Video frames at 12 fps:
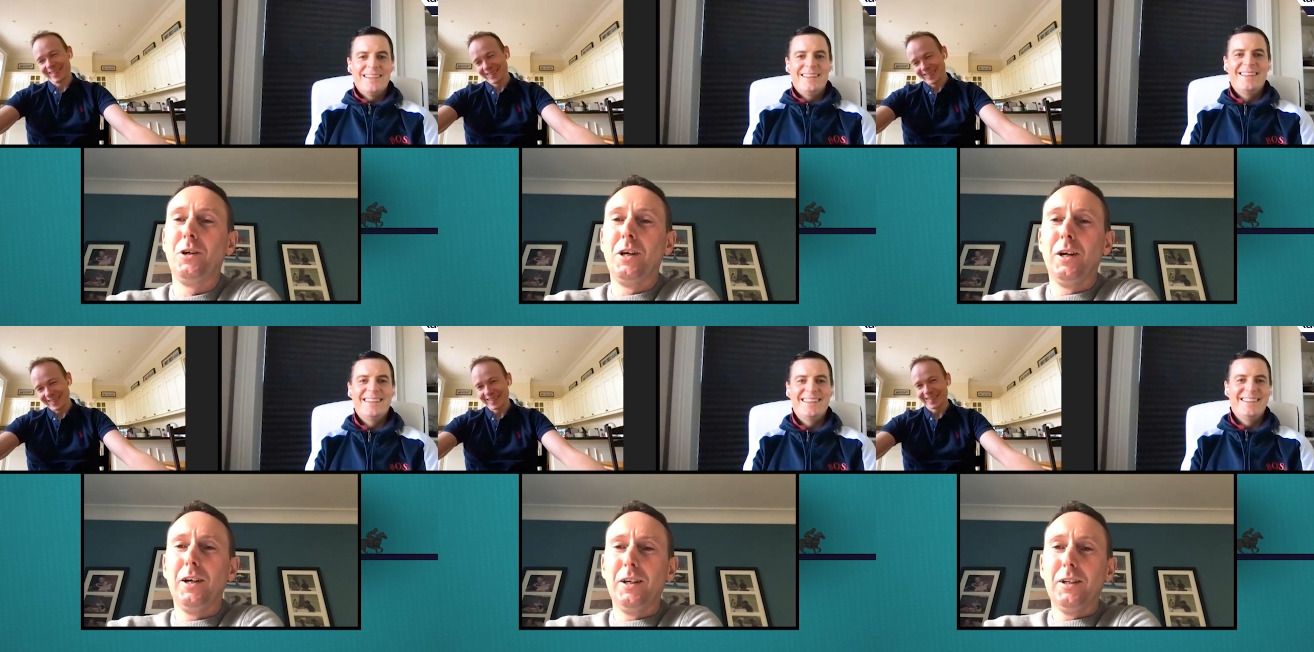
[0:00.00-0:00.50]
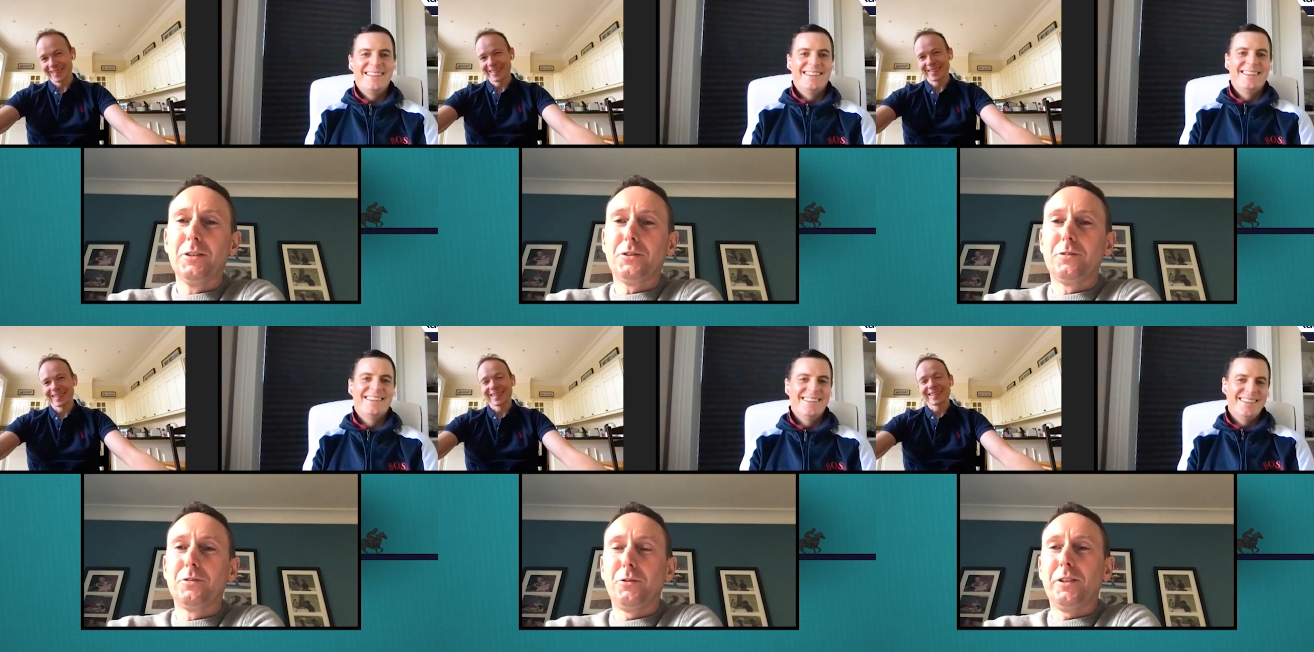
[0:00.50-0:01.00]
Speaker 1: But
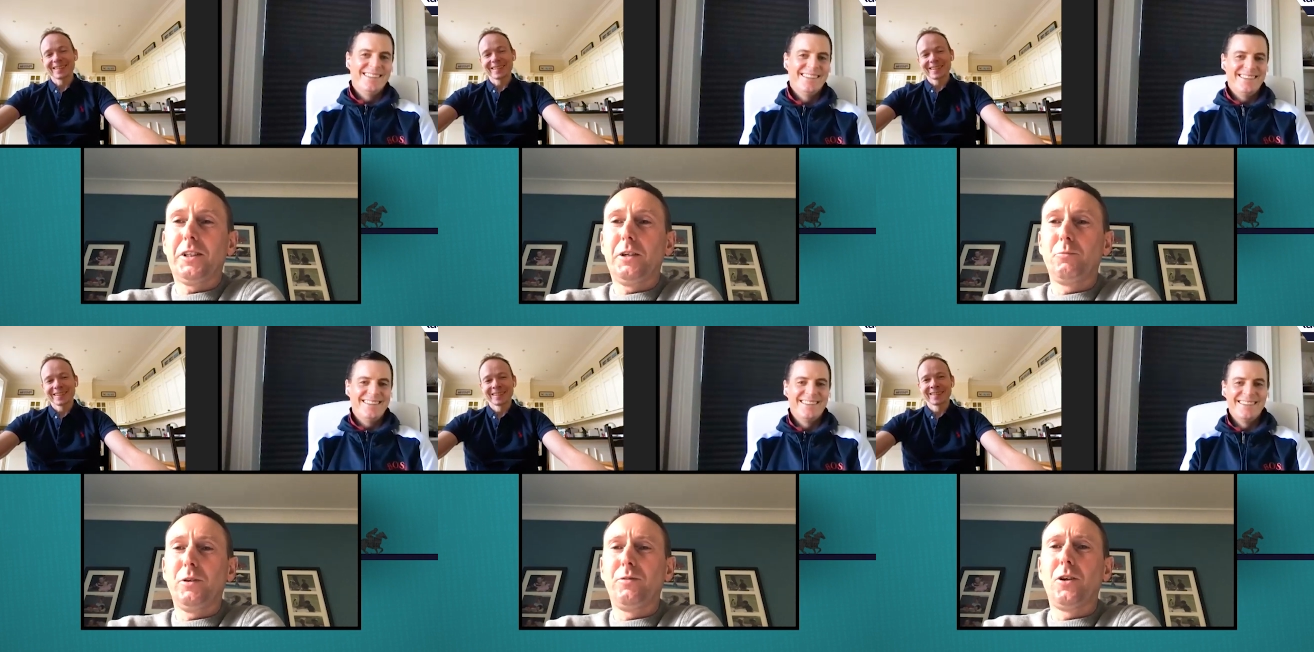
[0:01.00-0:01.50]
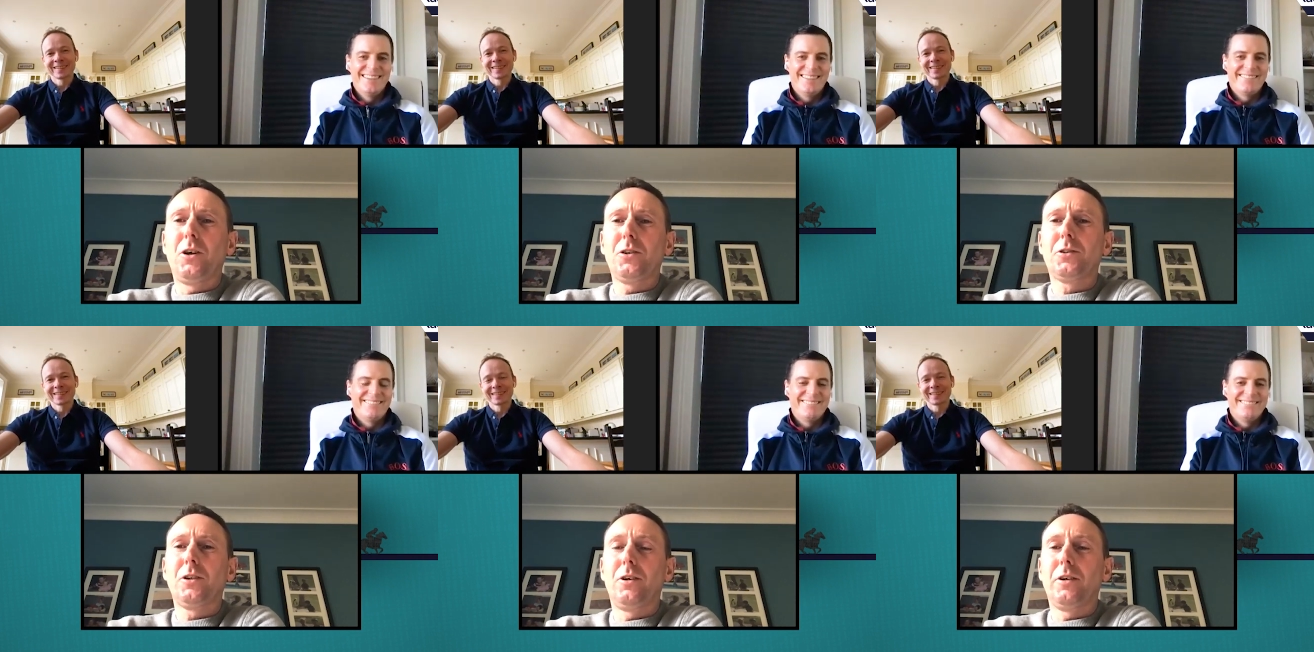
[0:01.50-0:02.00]
don't you think we've
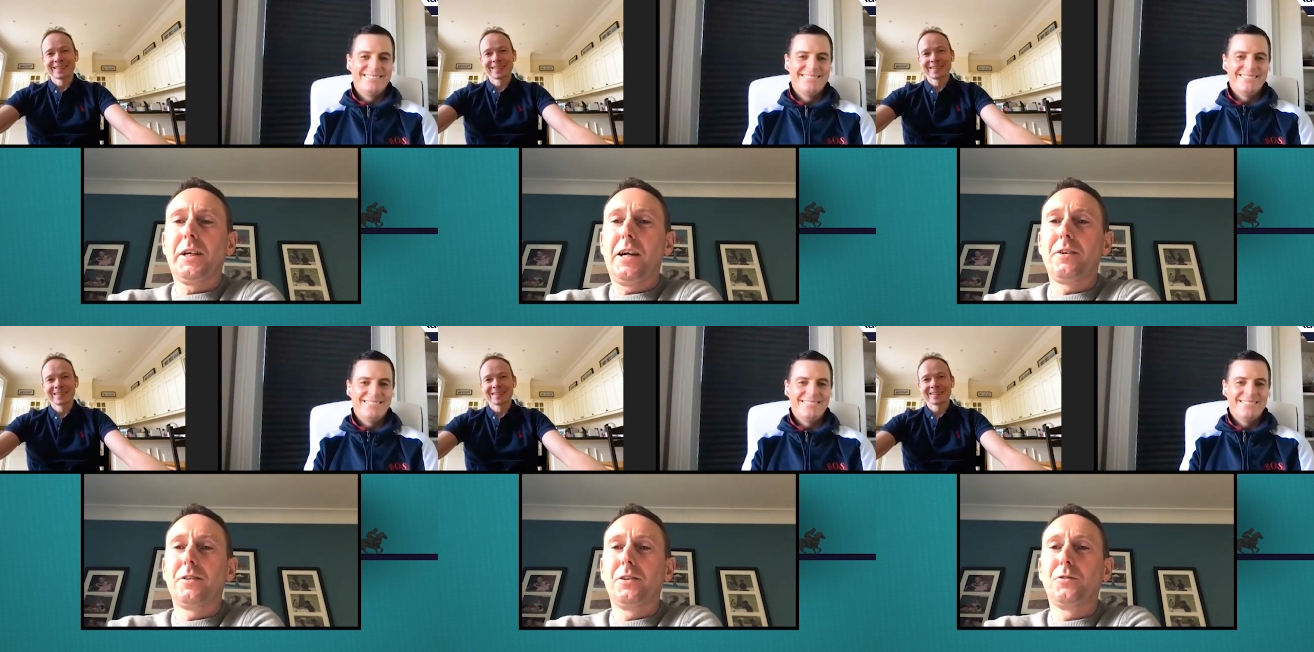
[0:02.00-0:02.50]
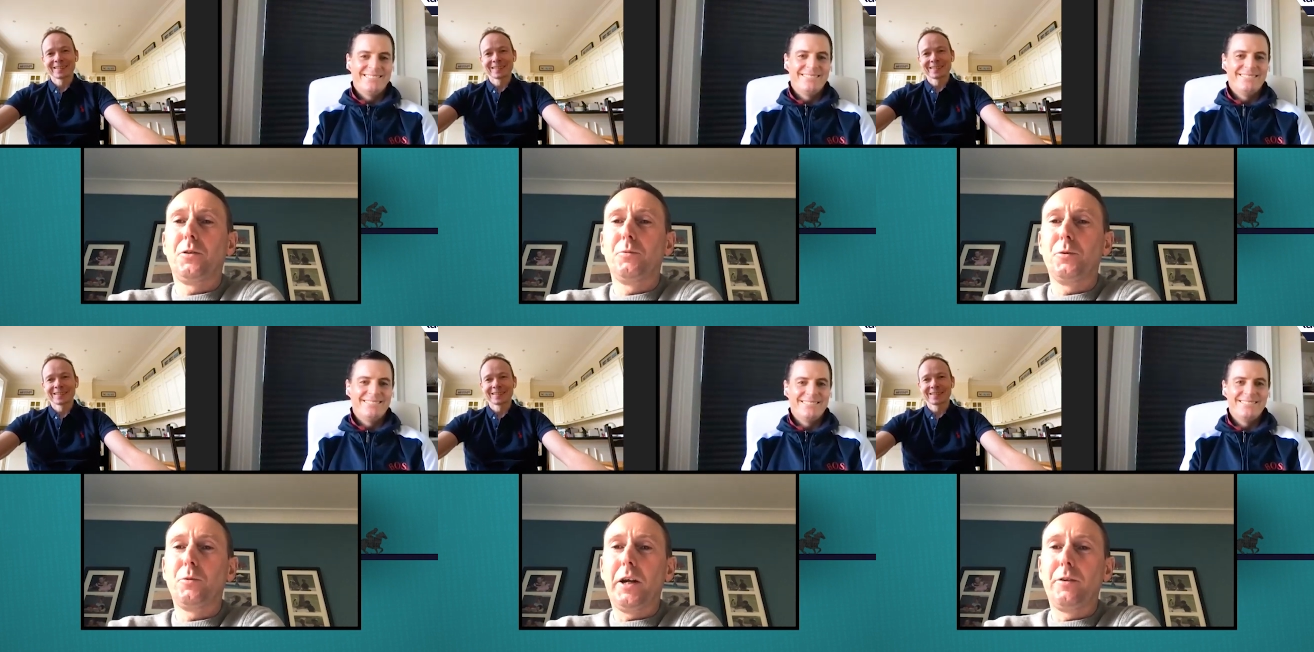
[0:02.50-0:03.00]
lost a lot of characters from
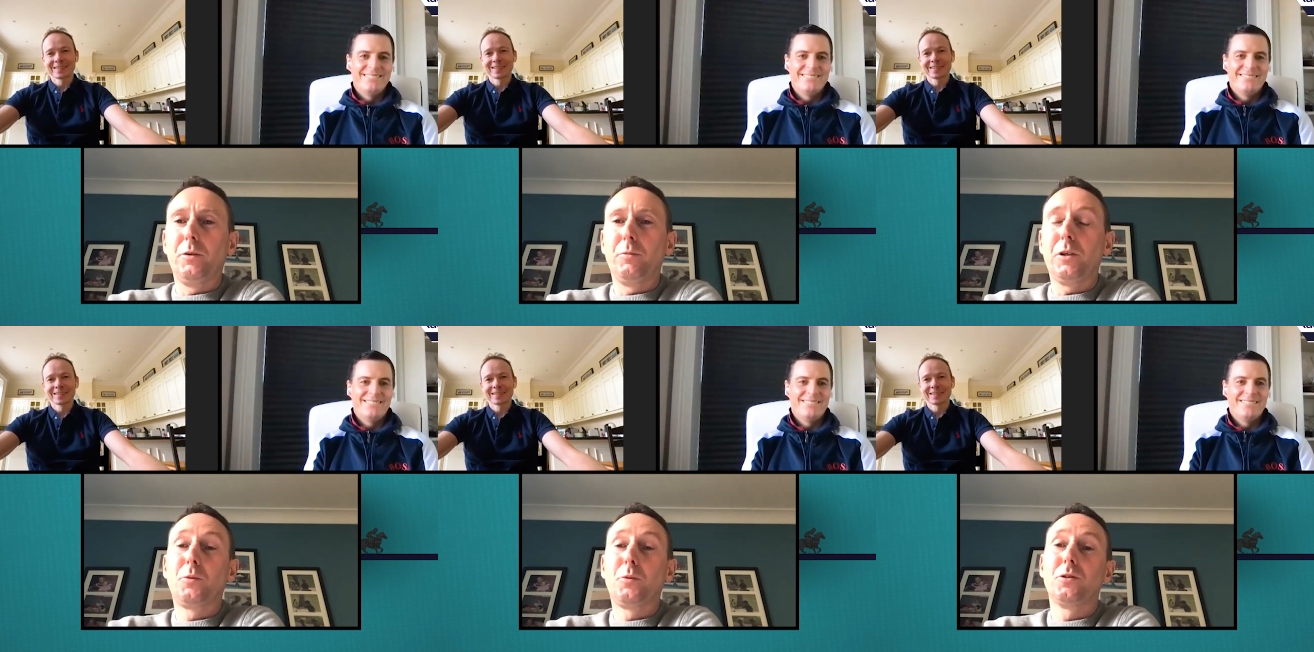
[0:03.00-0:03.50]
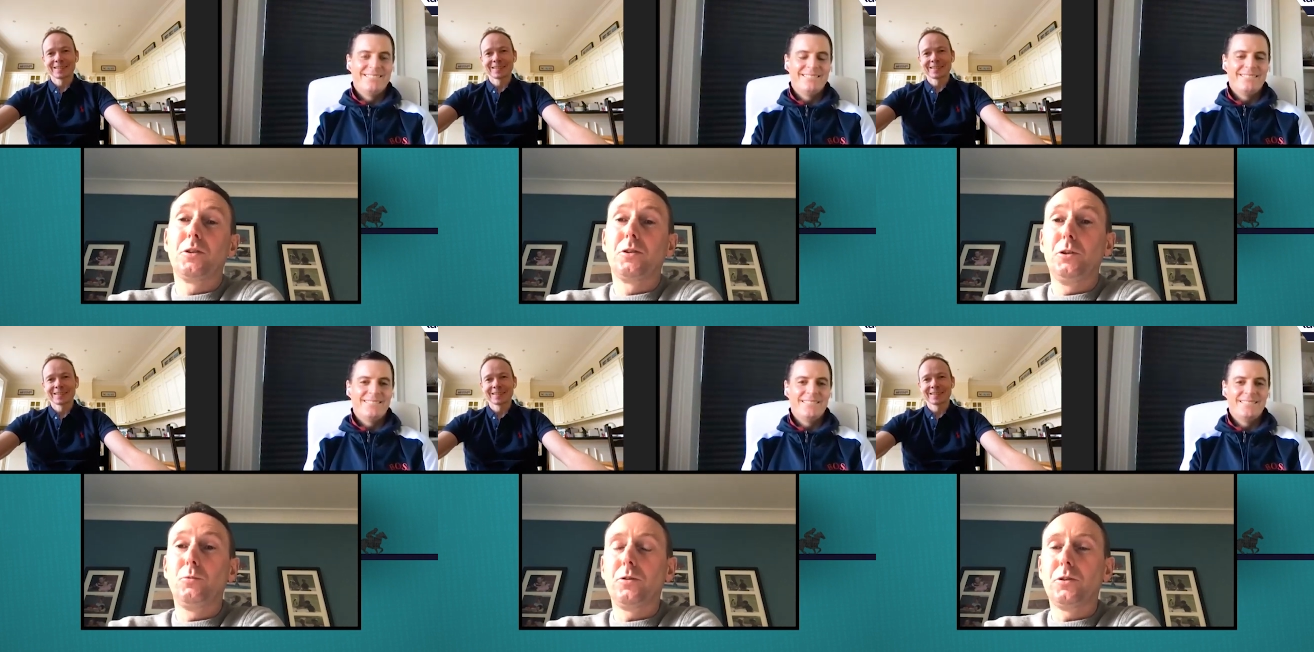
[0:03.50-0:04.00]
the weighing room? I suppose there's
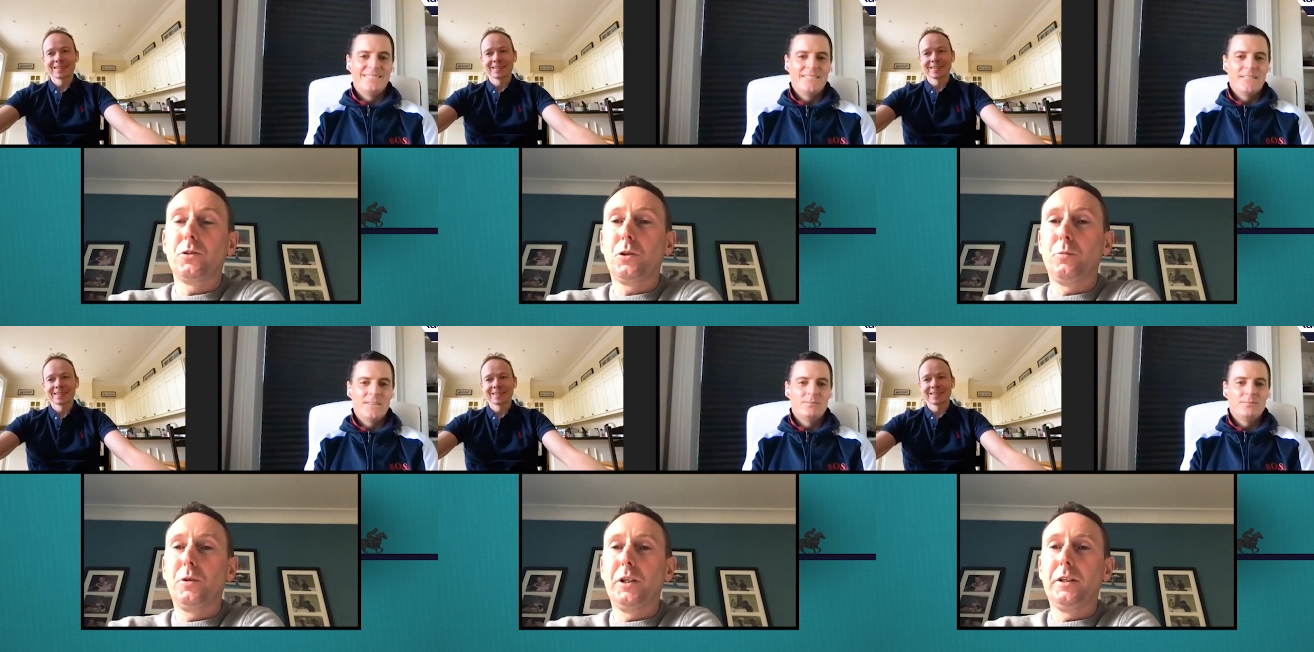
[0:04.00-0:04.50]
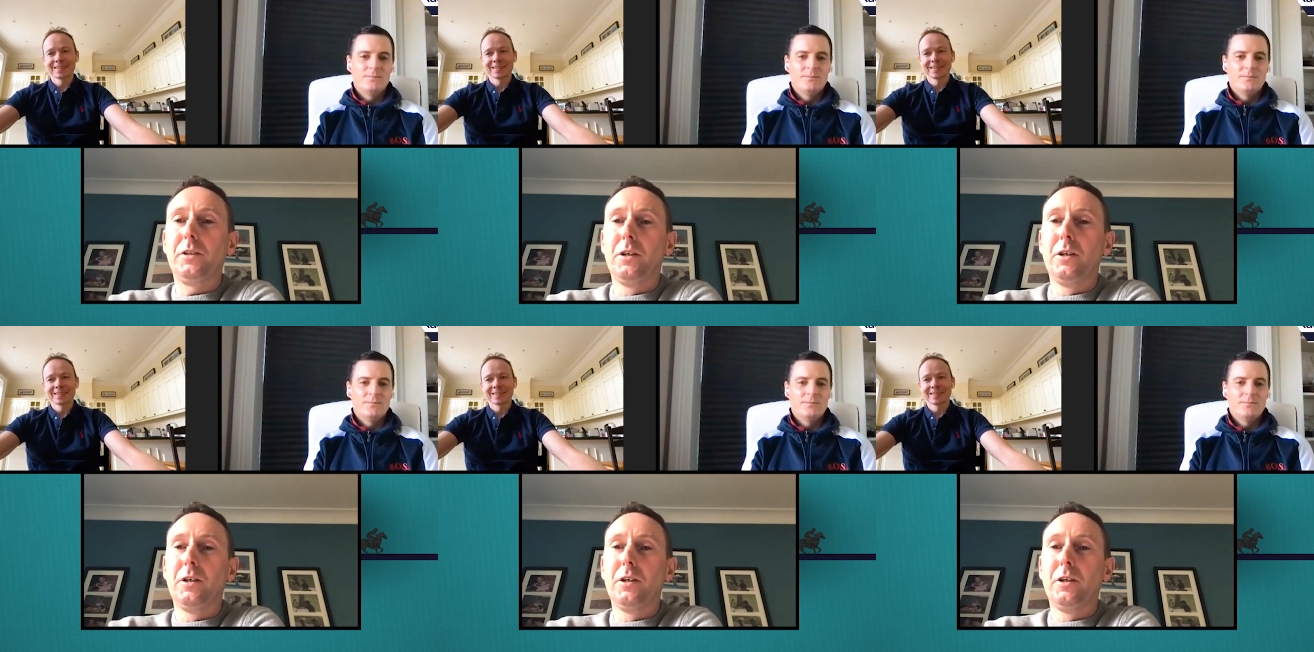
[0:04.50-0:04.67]
new ones coming in.